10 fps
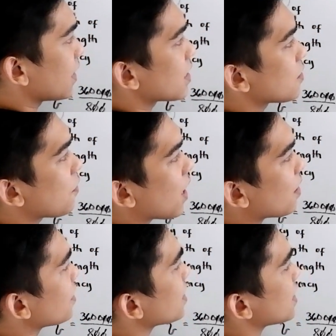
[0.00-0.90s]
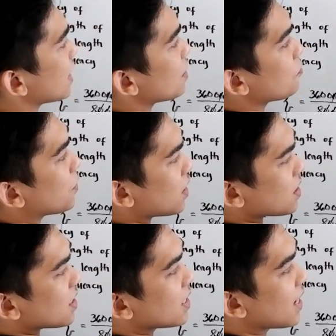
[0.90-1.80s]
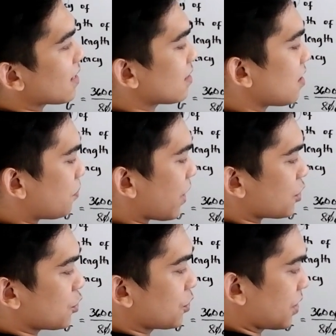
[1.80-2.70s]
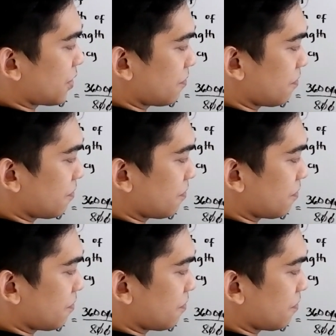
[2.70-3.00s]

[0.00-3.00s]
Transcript: varies inversely as the pressure.